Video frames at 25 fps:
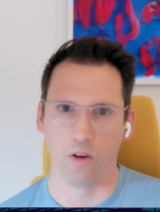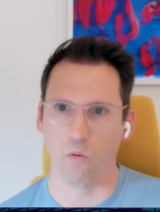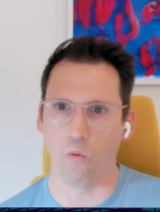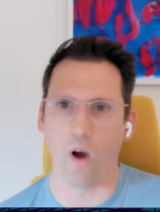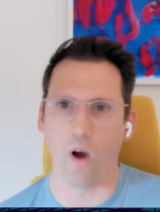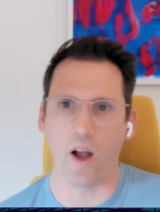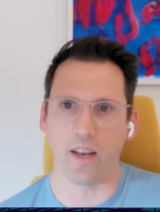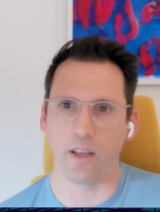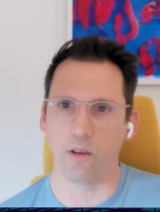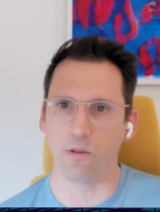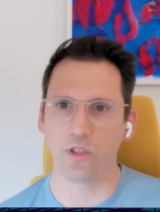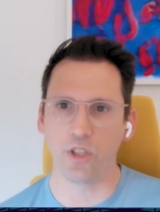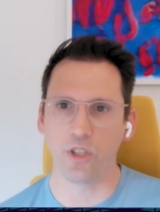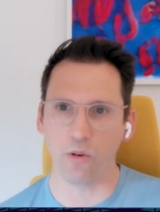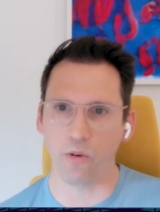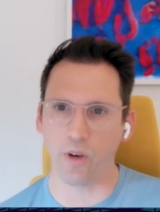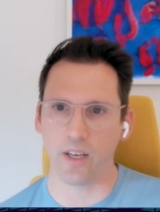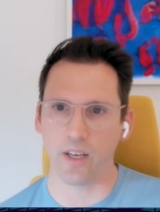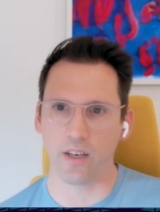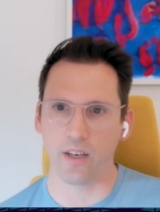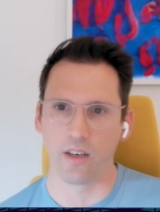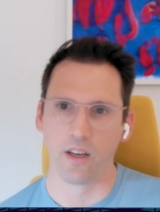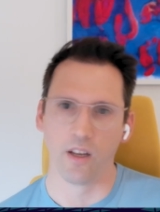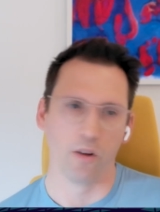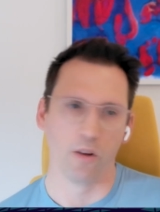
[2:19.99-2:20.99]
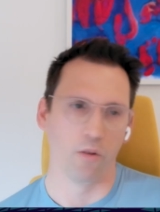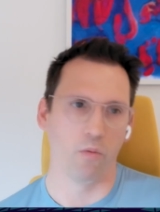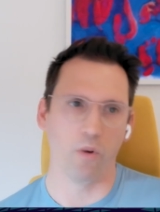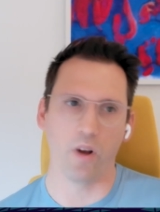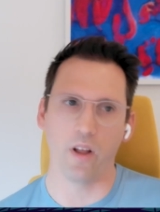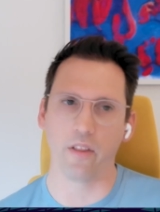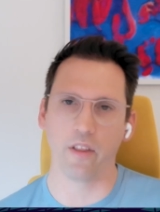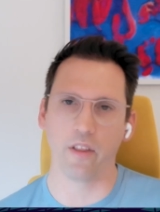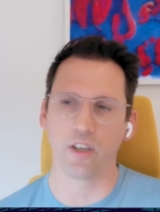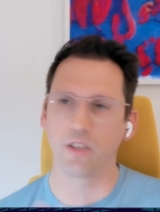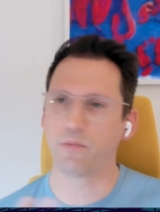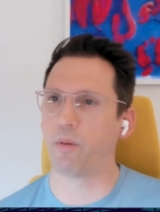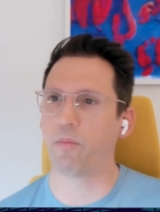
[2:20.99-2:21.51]
Why do you do it?
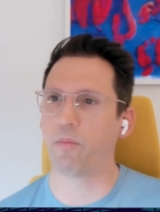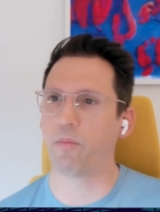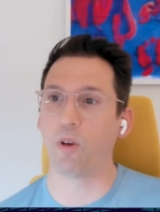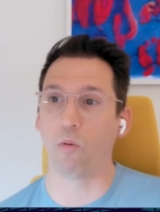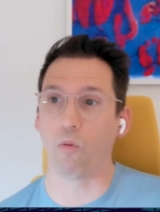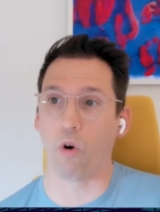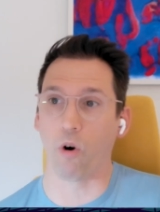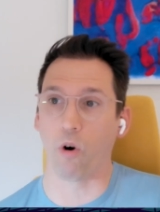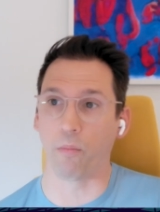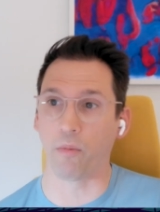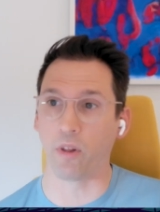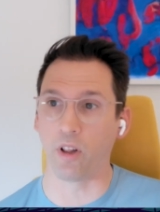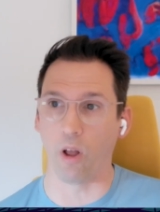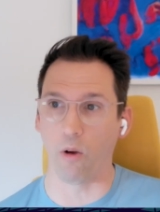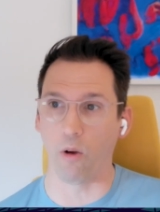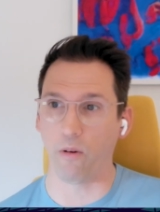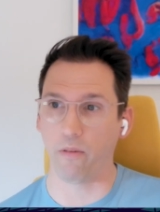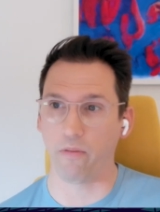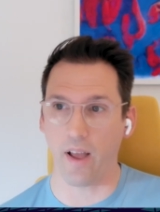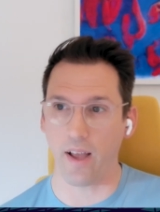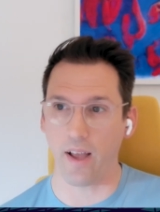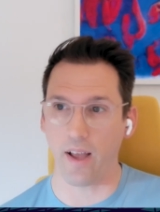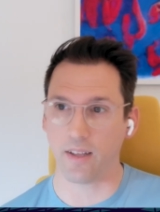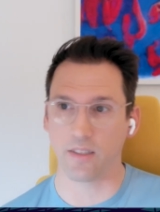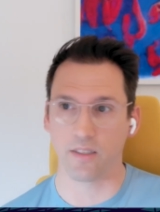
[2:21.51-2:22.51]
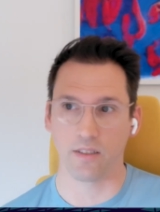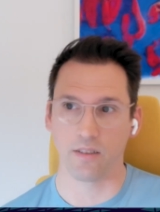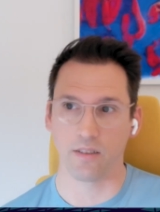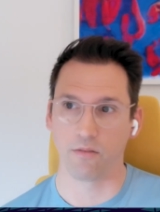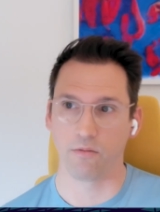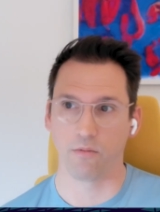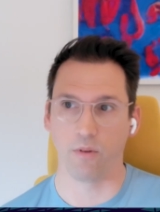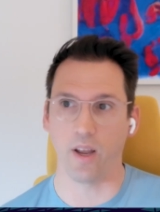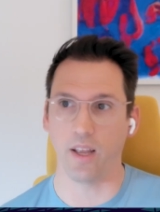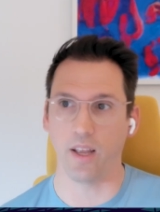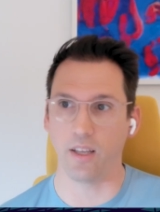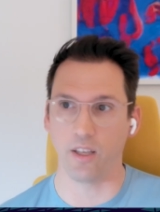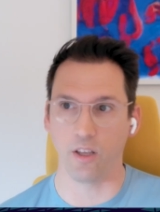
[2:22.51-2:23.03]
Well, there's maybe a warm glow effect,
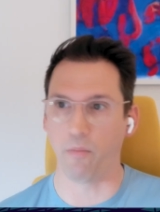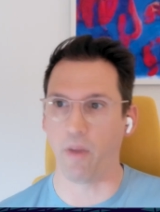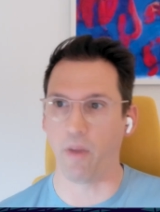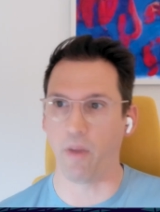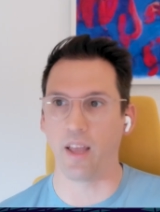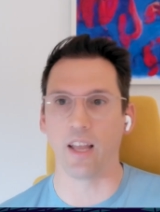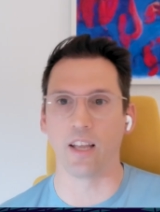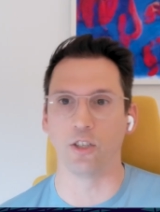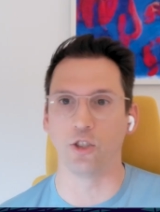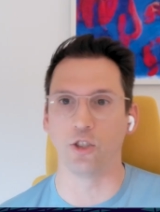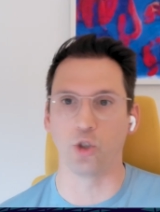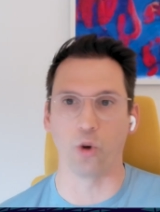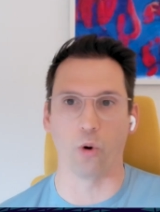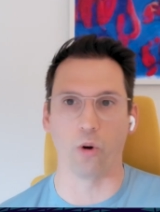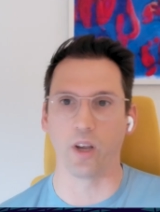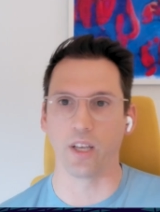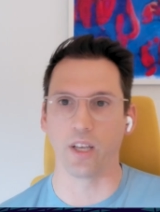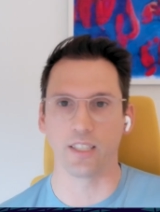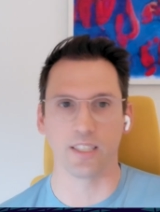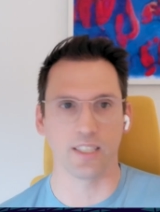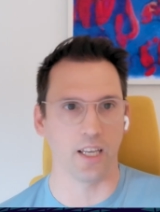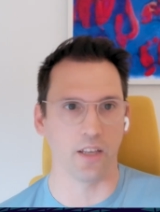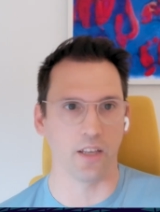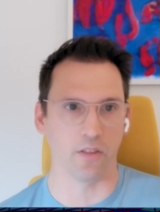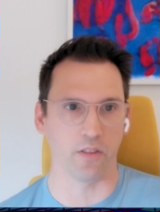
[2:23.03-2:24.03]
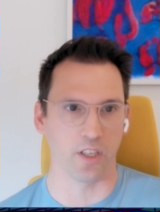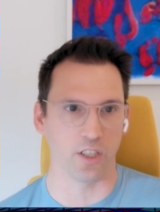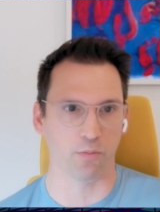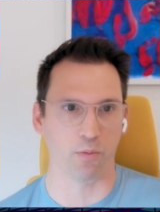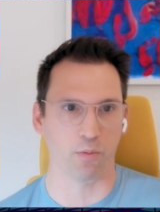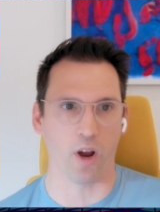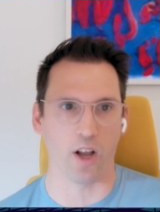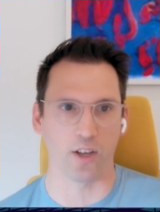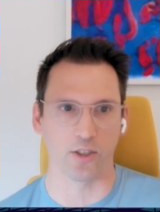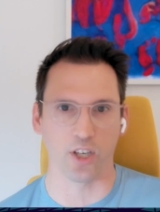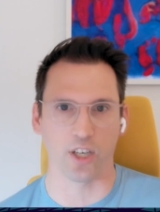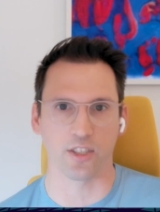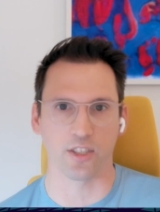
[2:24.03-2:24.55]
right? You may enjoy seeing these
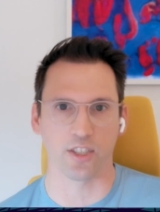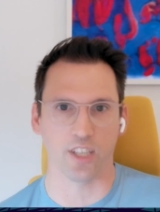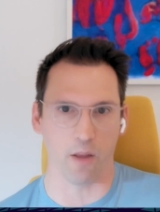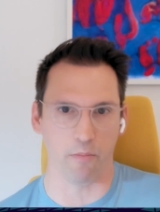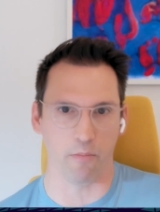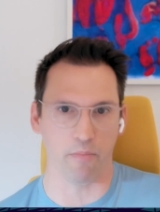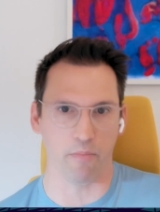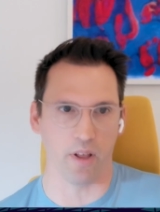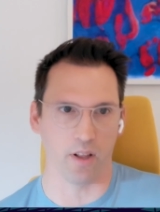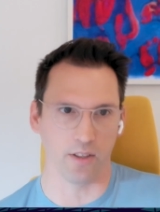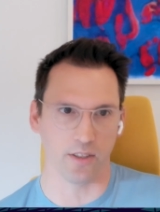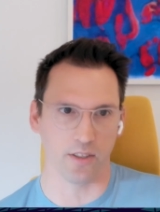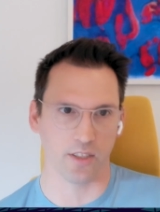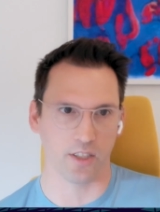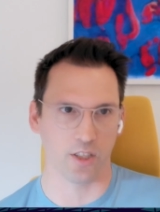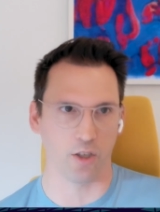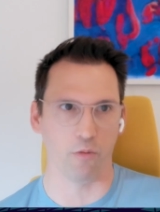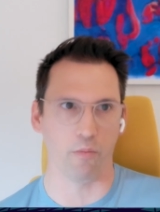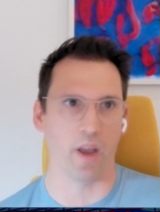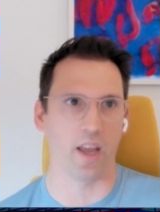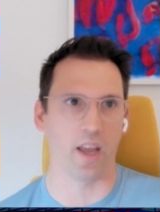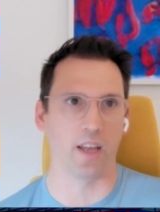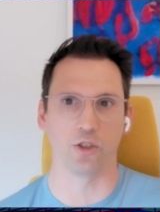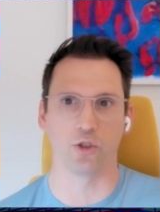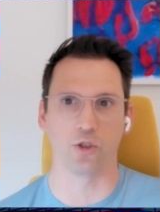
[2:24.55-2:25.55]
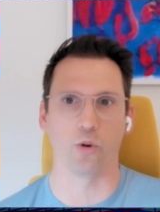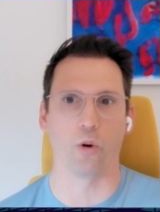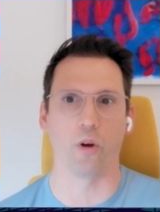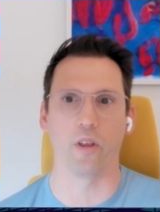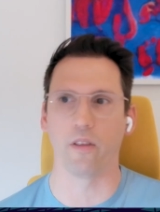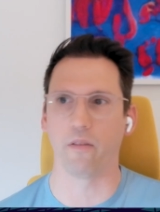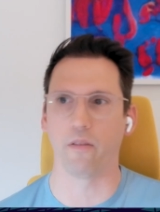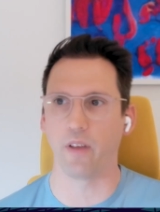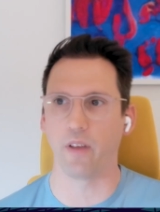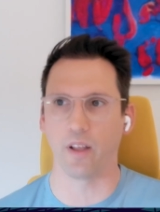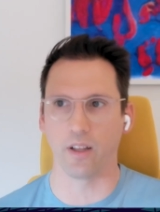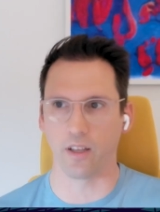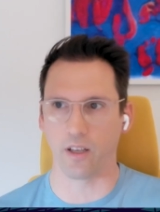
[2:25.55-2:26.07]
projects get built. You may enjoy
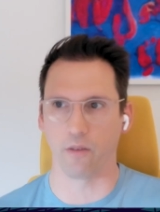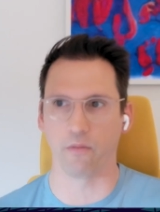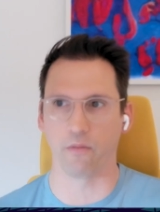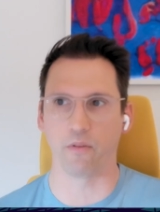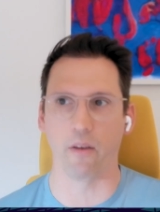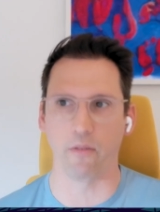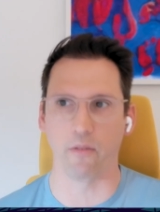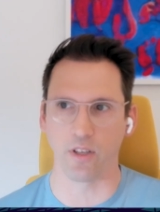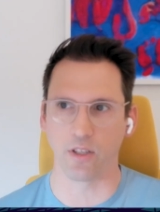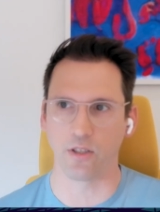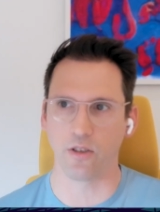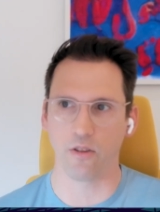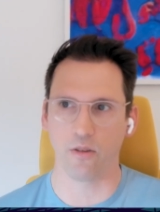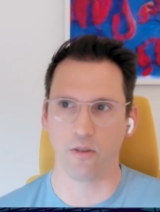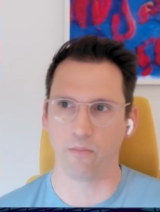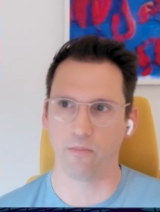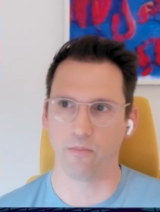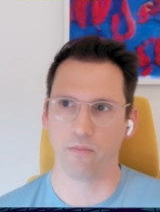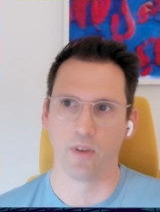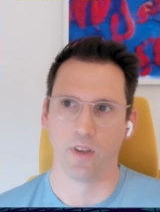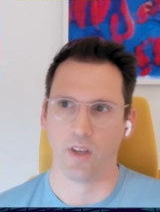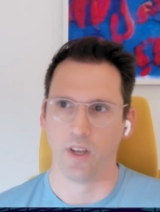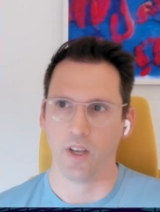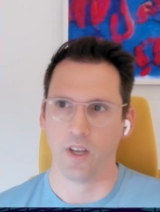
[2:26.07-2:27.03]
the feeling of giving to them.